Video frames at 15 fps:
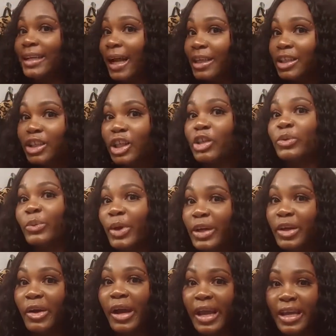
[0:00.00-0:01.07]
not to just
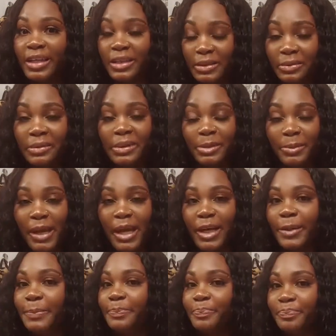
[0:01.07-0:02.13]
run your hands through some
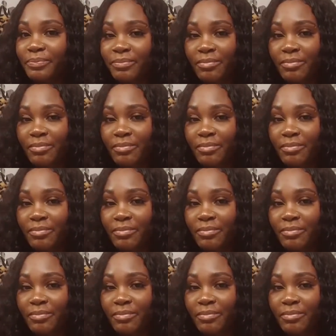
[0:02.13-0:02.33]
hair.